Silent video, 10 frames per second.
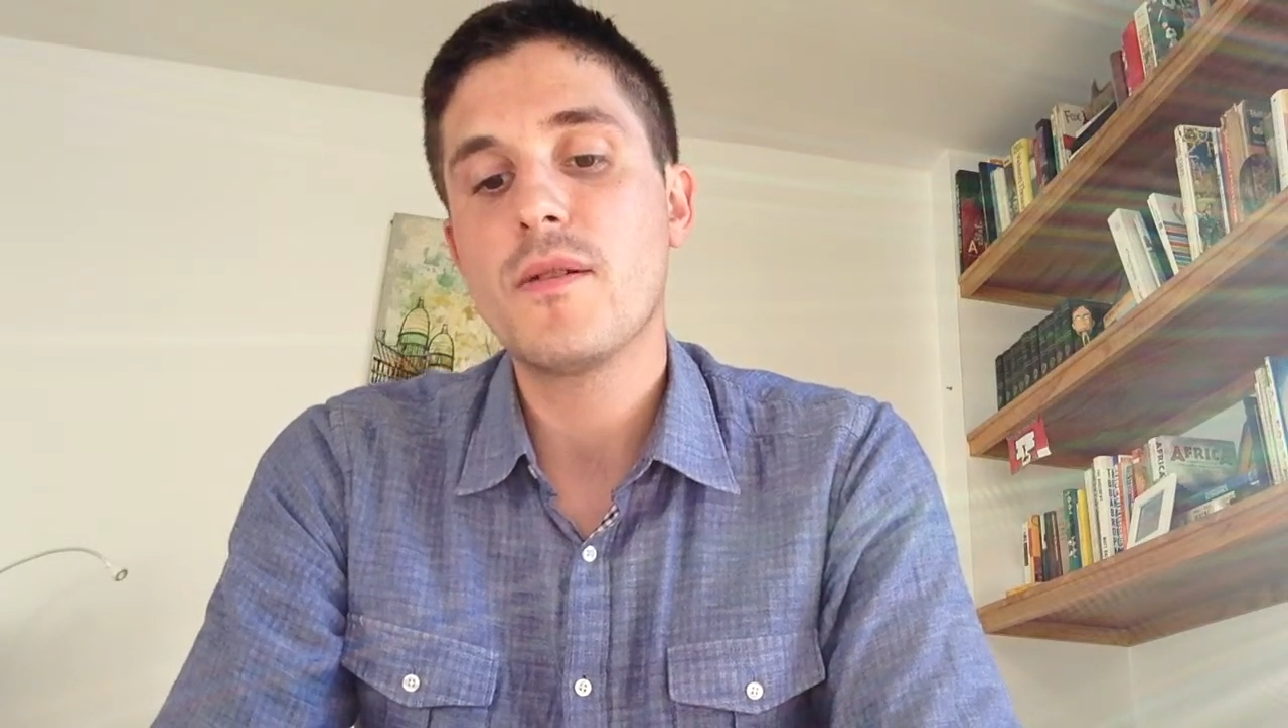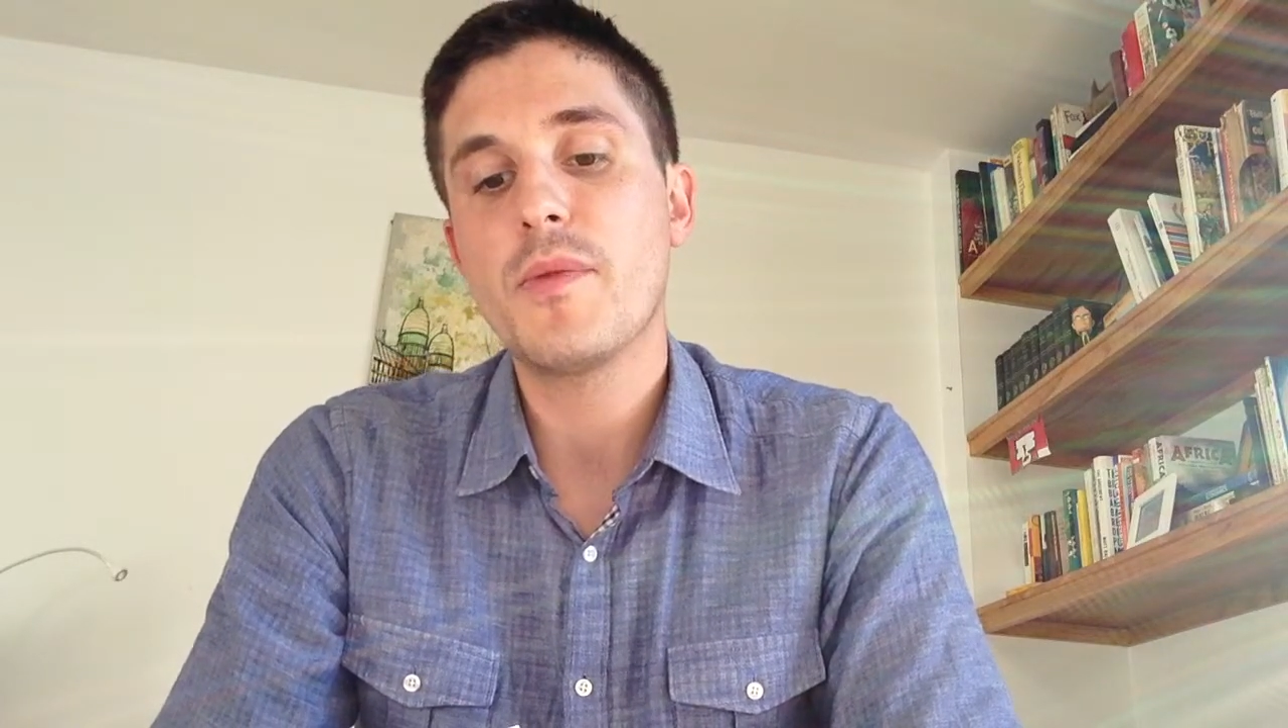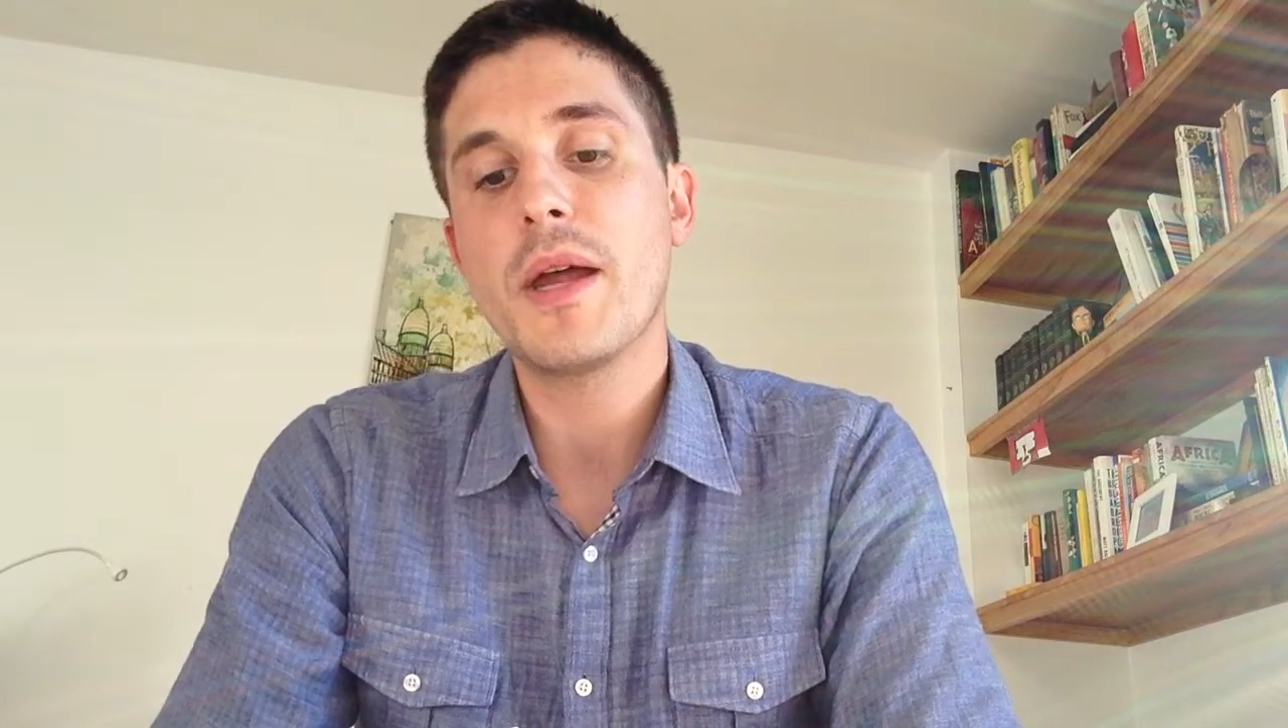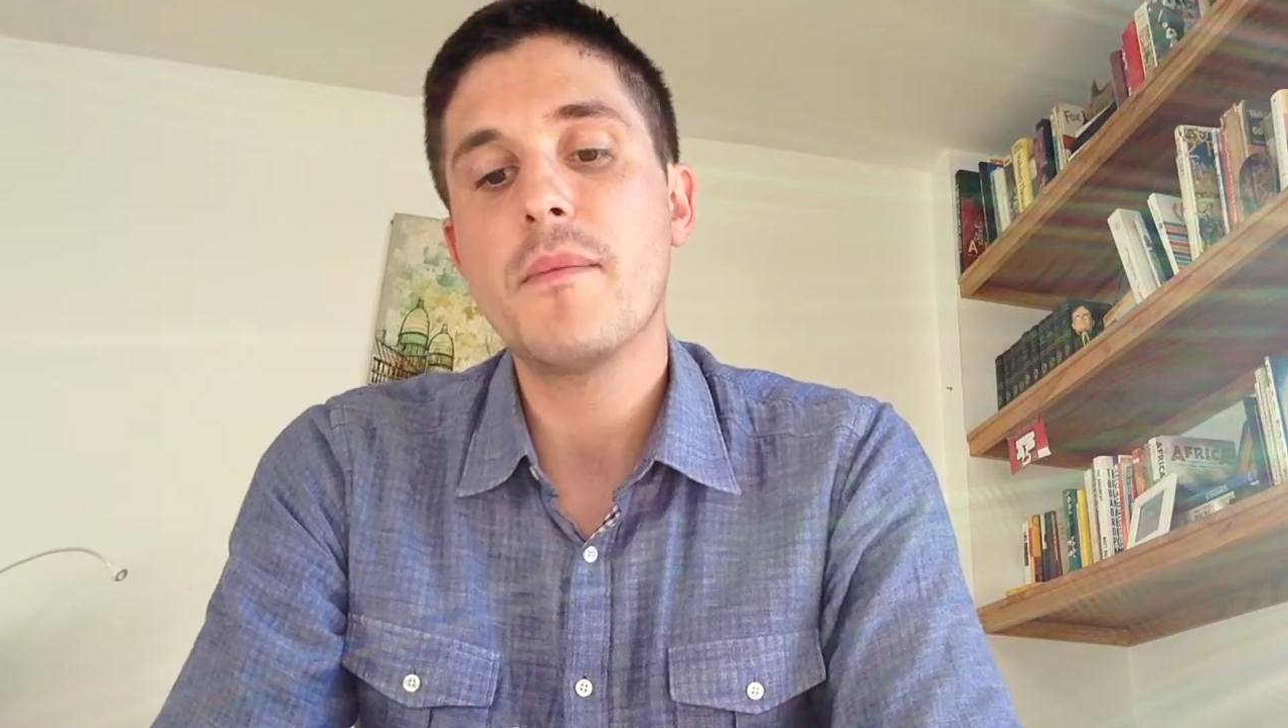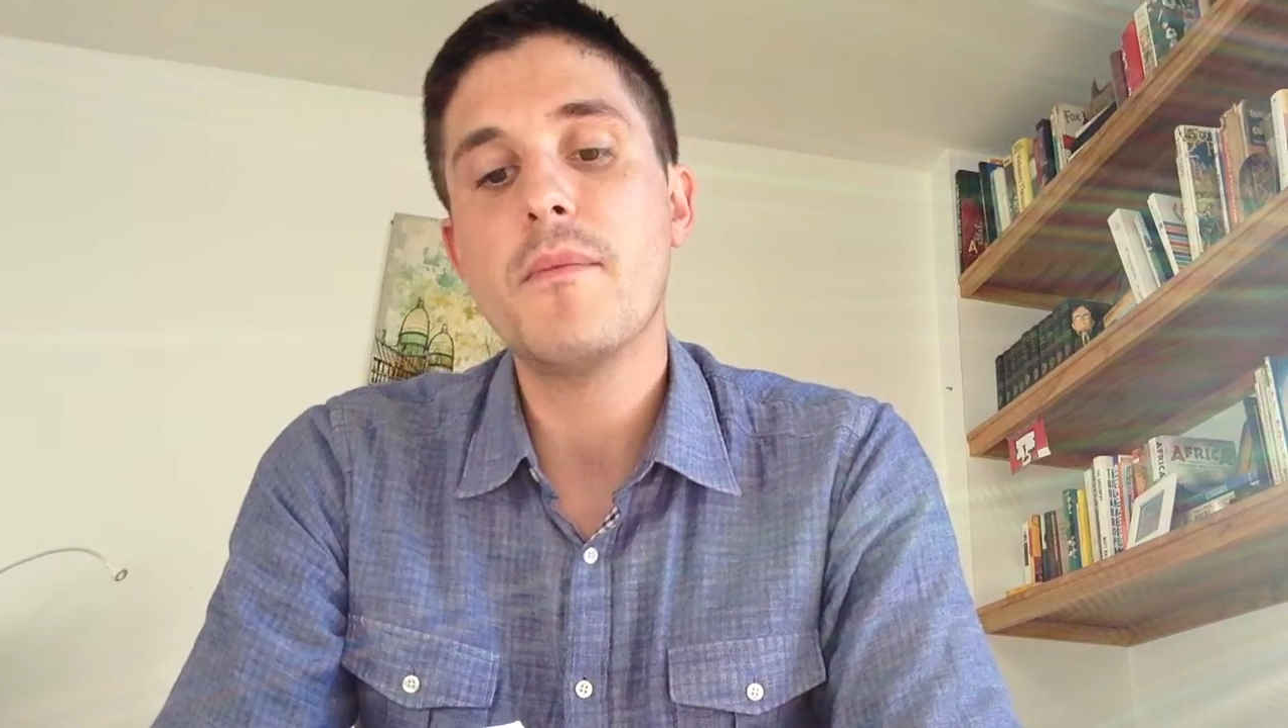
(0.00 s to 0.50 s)

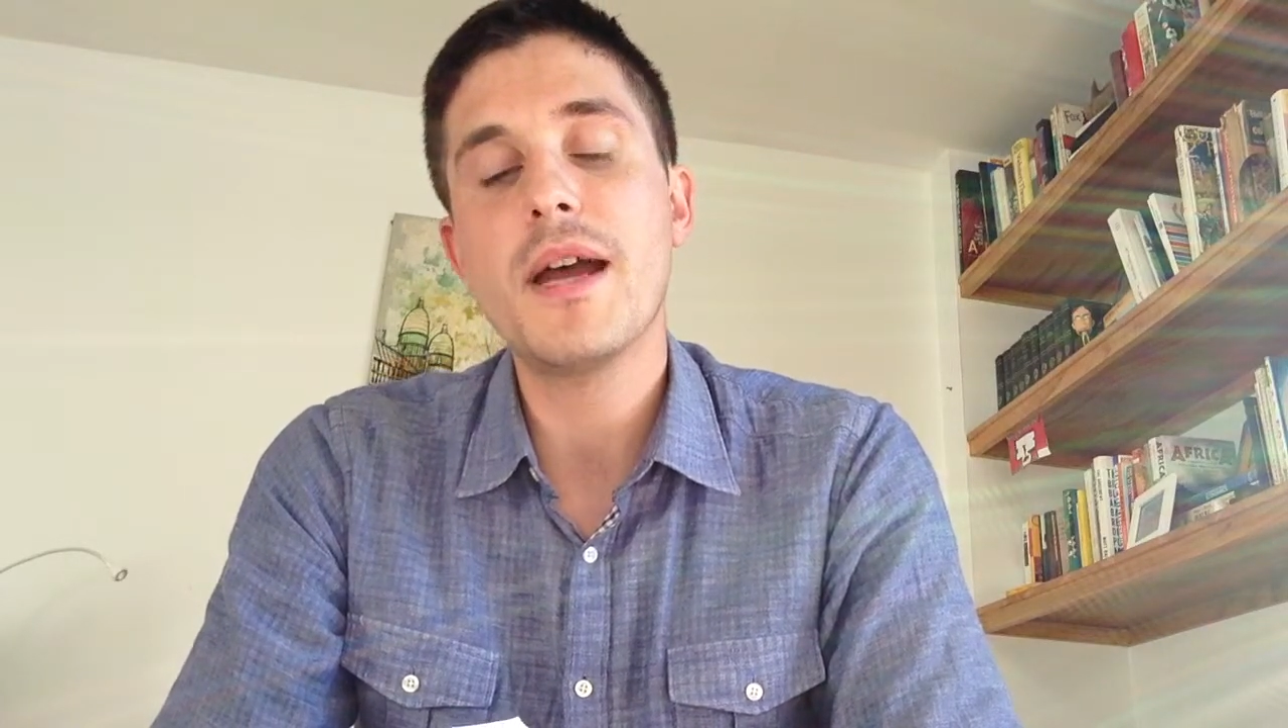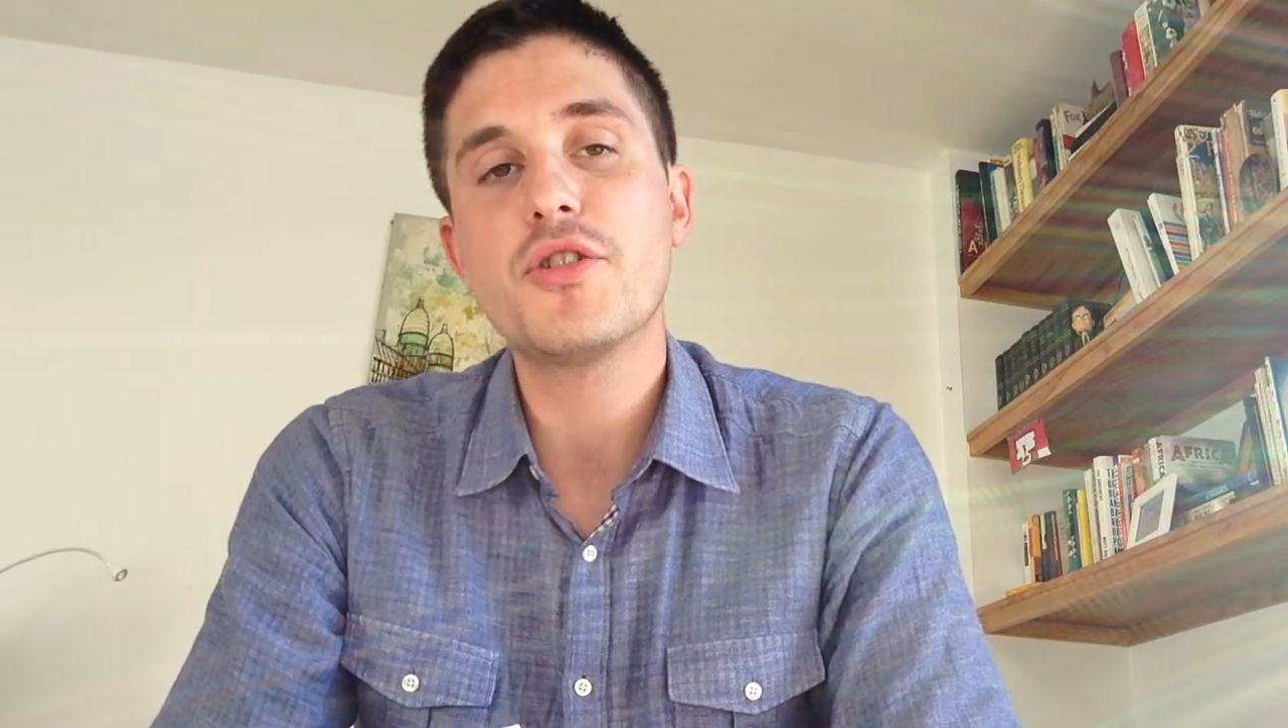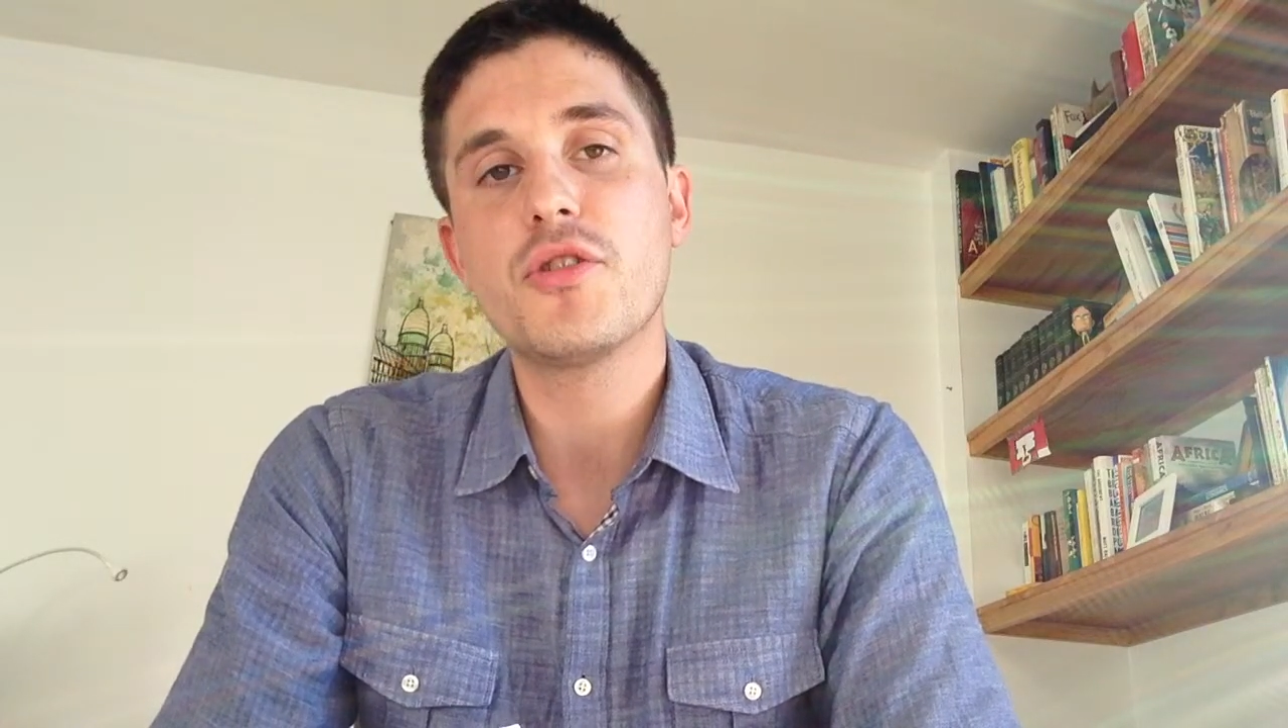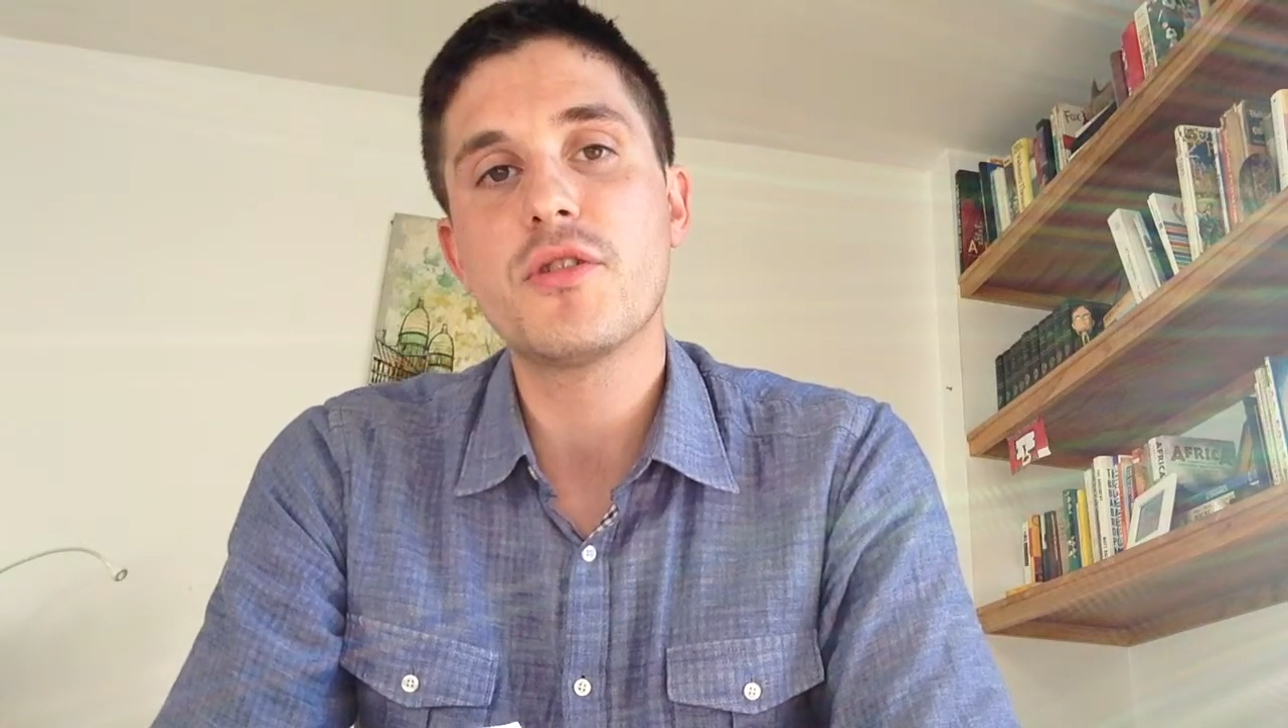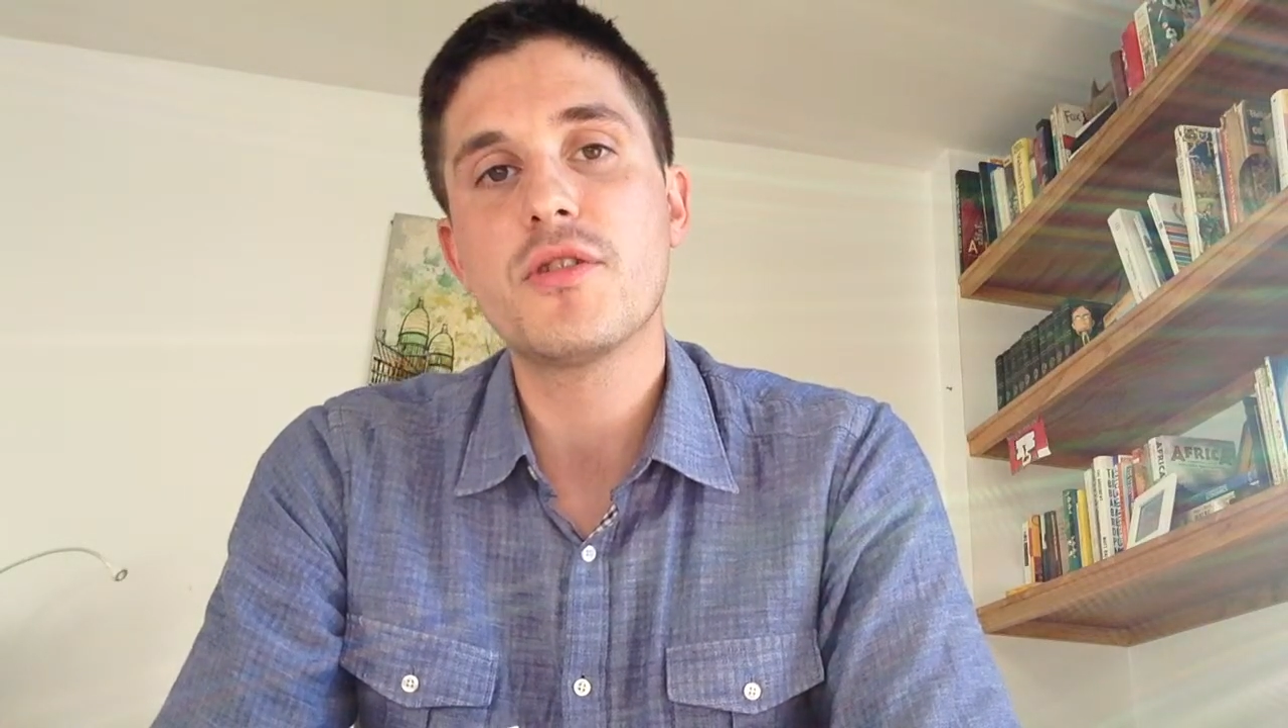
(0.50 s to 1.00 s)
that
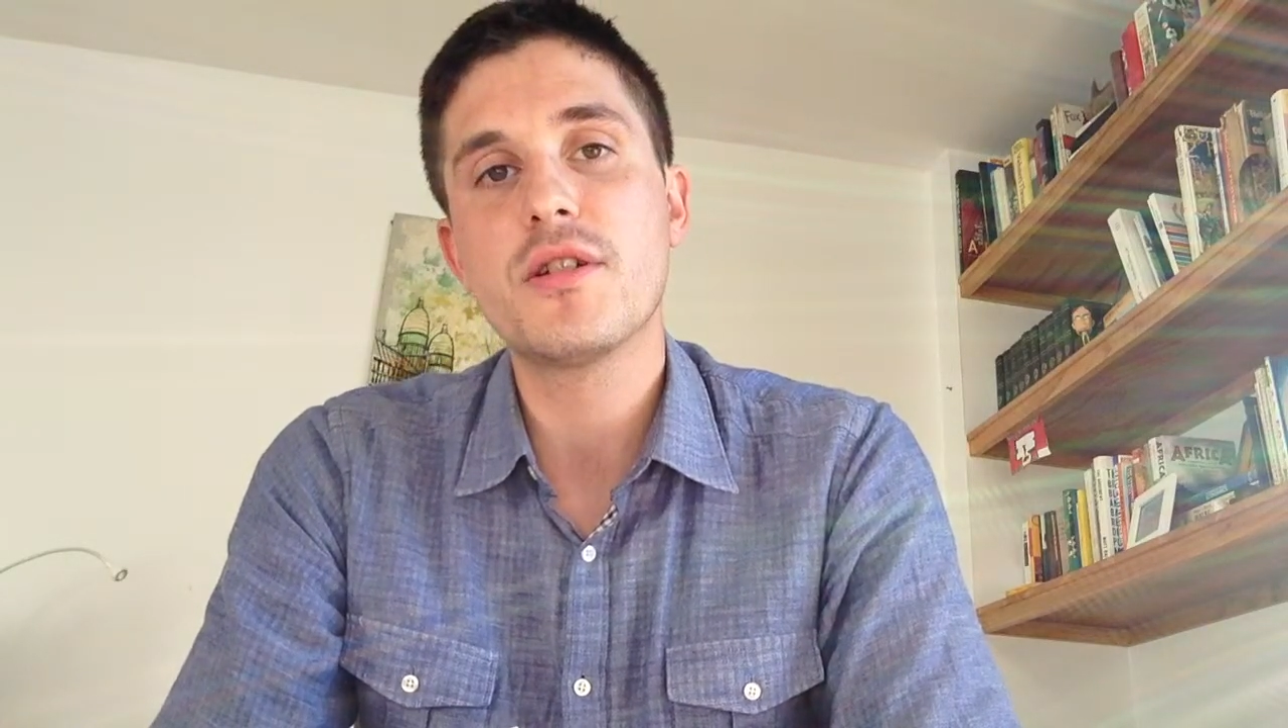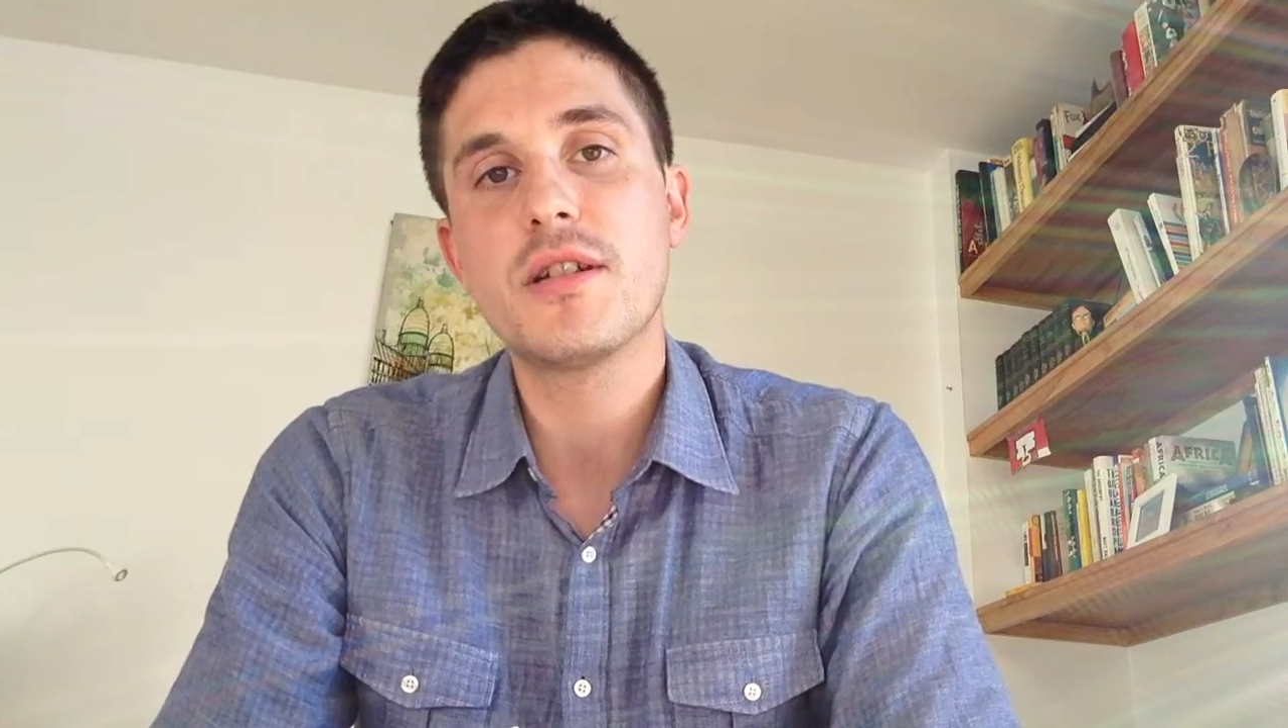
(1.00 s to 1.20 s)
measures